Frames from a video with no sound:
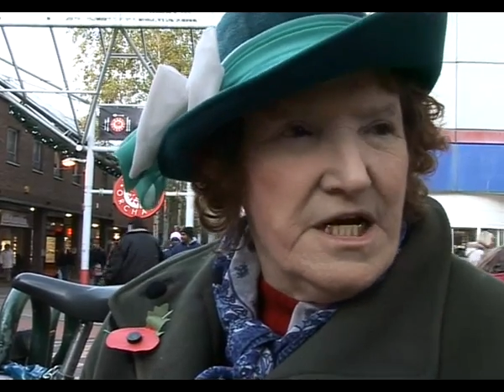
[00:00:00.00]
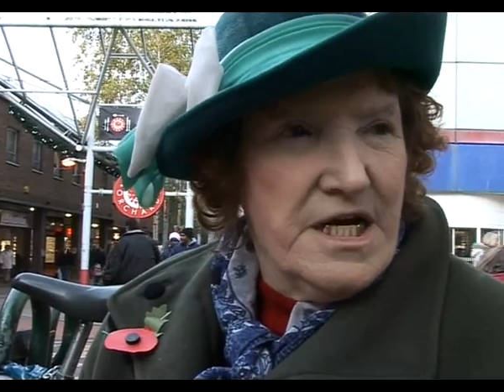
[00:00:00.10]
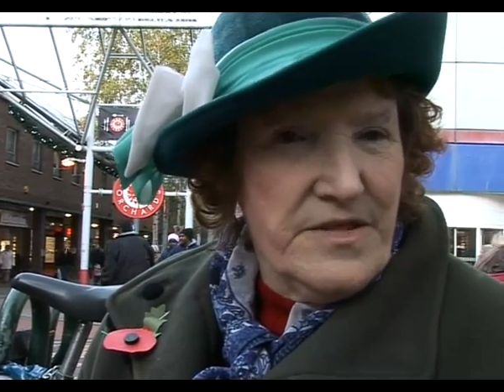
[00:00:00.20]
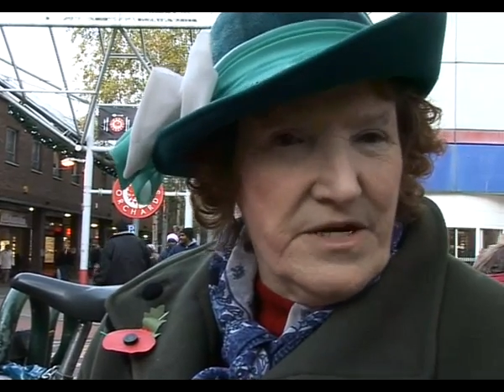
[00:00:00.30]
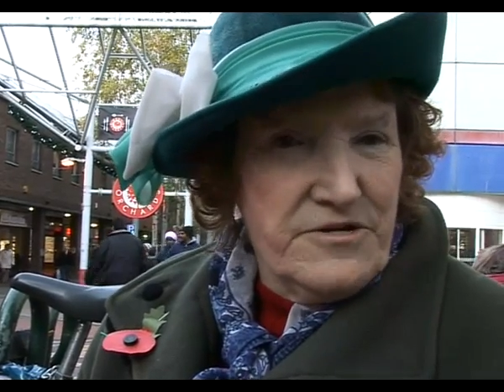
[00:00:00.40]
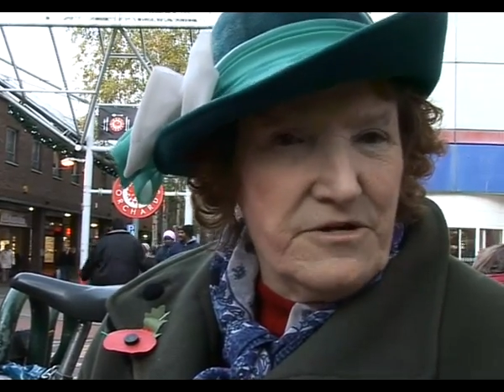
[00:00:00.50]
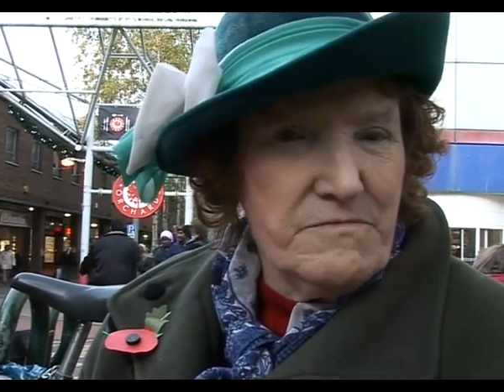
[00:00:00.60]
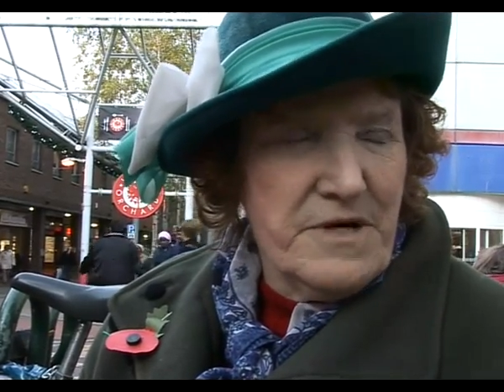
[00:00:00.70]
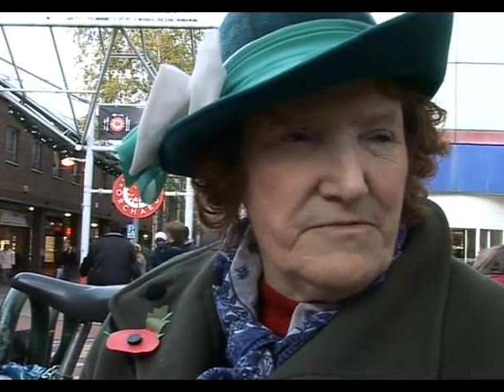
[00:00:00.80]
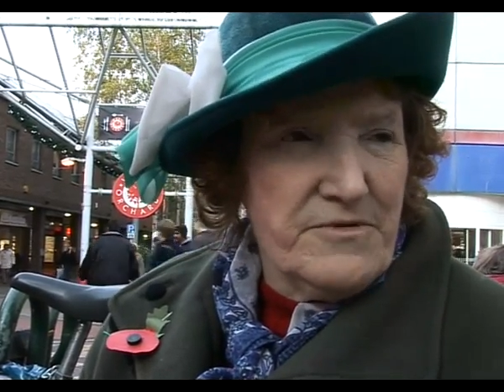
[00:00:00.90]
And they
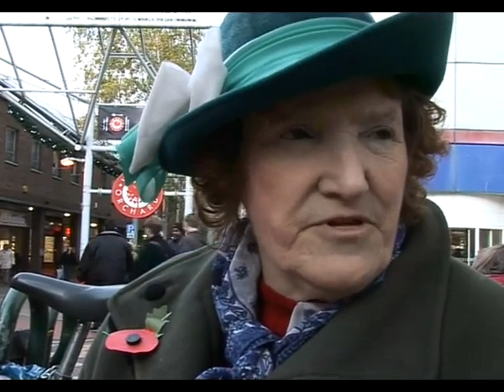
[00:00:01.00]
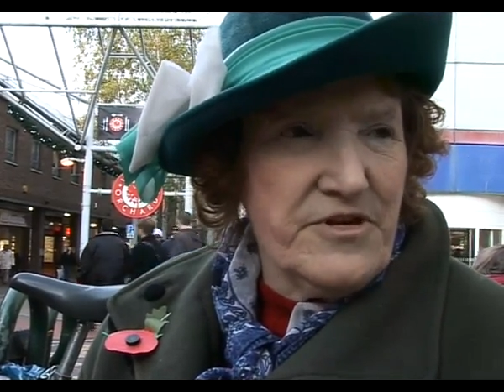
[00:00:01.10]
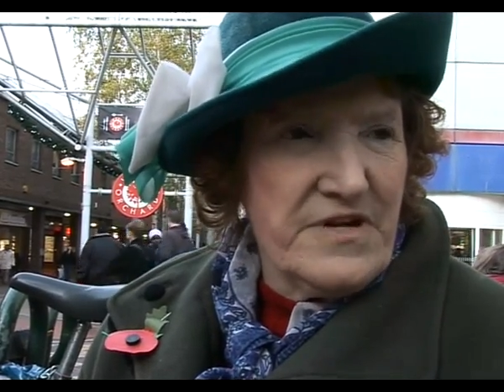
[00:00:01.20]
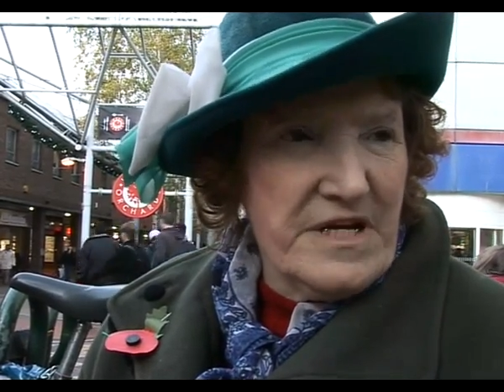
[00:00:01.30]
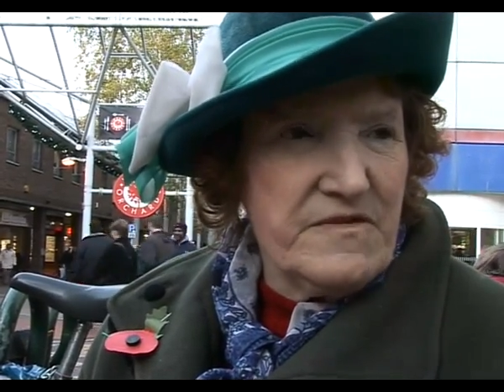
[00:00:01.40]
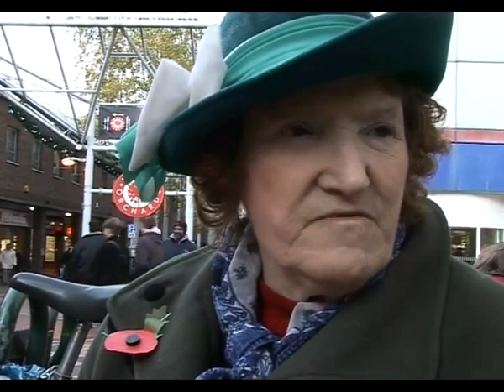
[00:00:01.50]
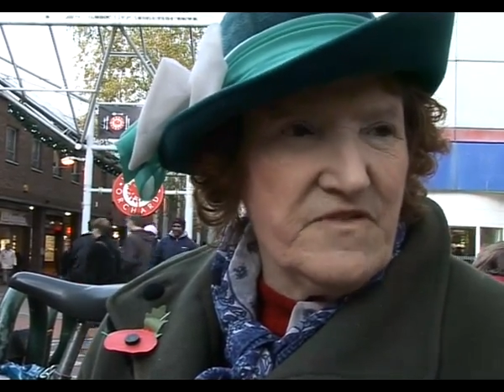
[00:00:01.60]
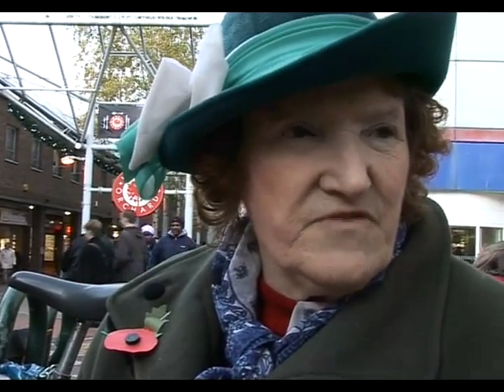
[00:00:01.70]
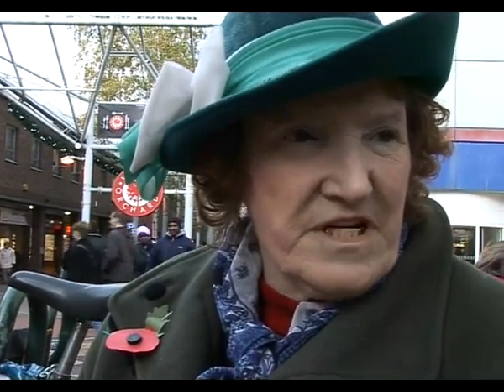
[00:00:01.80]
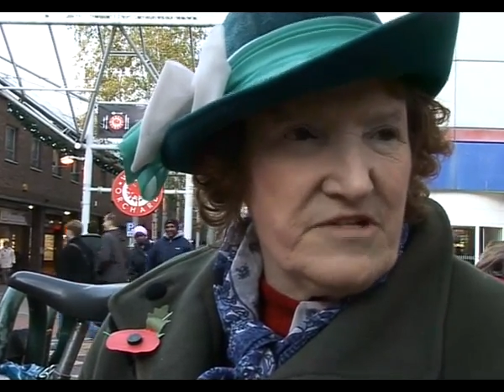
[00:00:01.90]
took my brothers out of
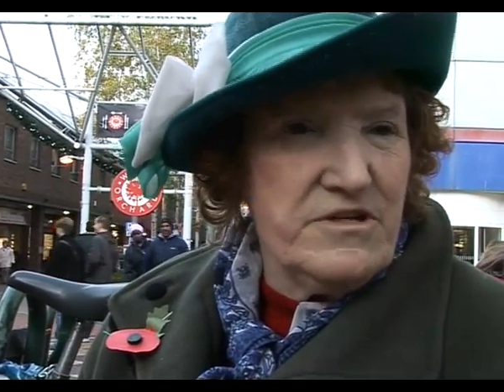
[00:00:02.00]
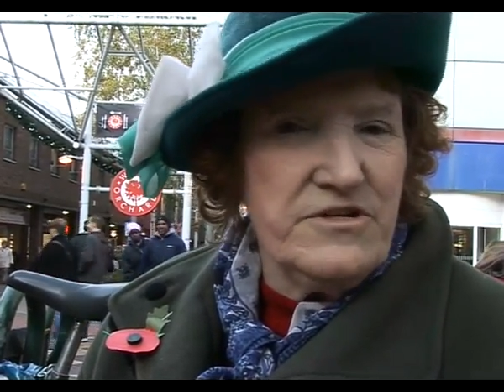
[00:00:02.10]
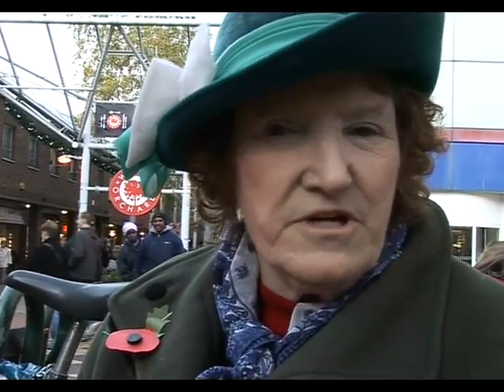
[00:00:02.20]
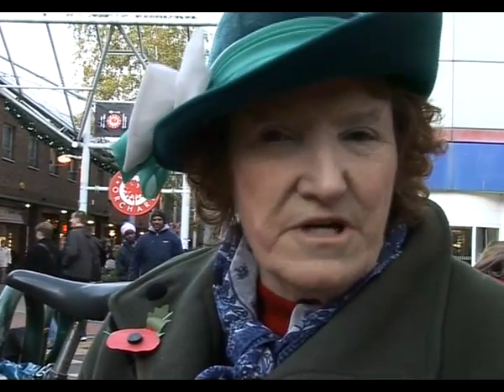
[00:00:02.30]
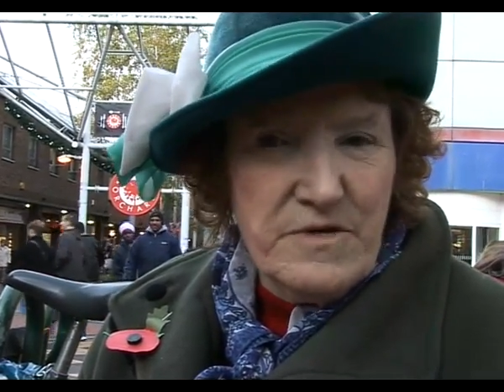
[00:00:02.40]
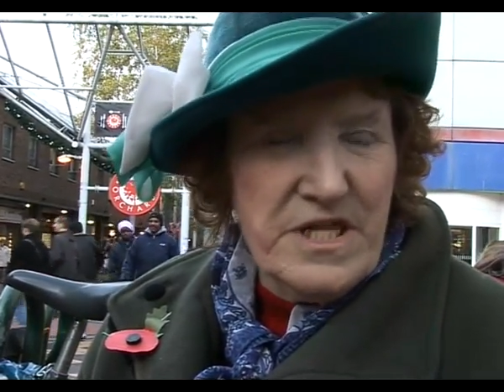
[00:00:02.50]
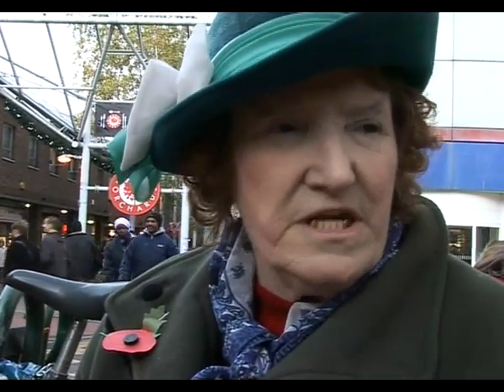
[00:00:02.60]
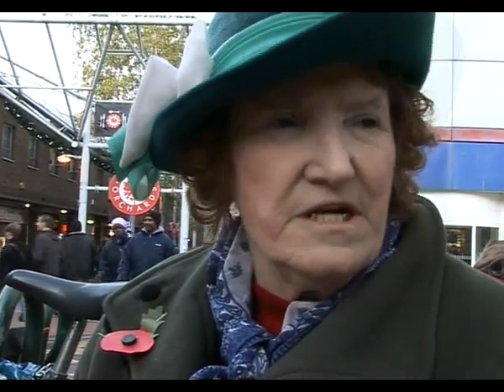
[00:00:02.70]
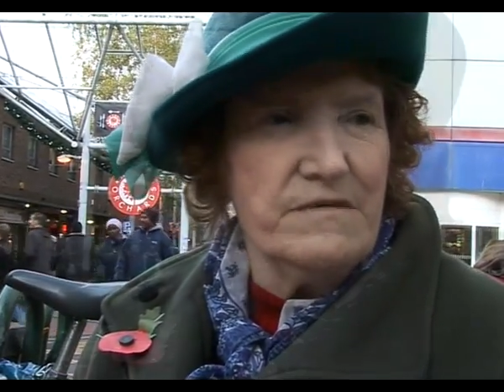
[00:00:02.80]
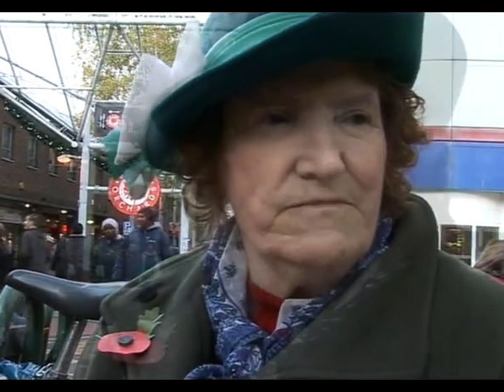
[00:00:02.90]
the factory to go in
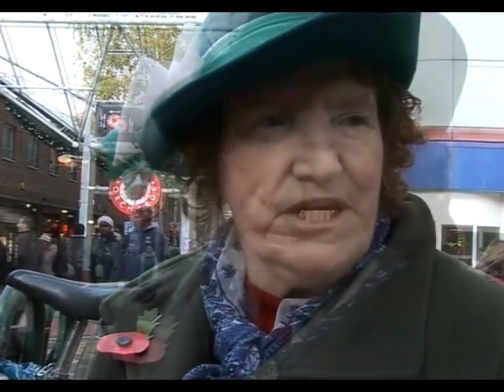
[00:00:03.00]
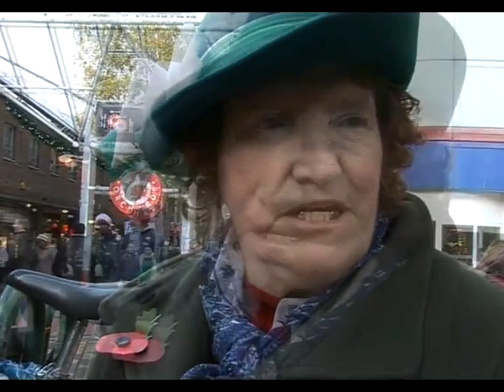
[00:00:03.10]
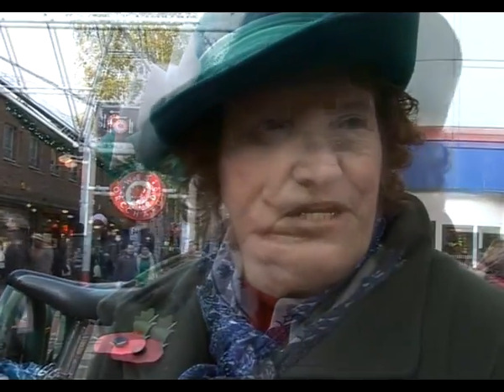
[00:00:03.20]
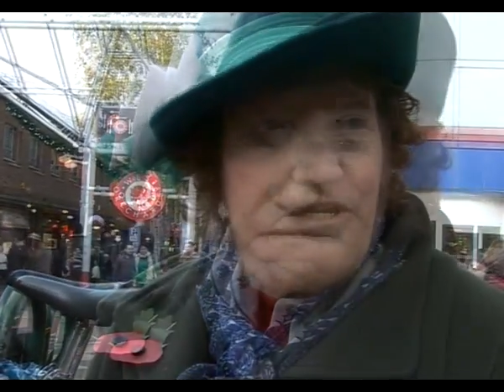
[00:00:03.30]
the army.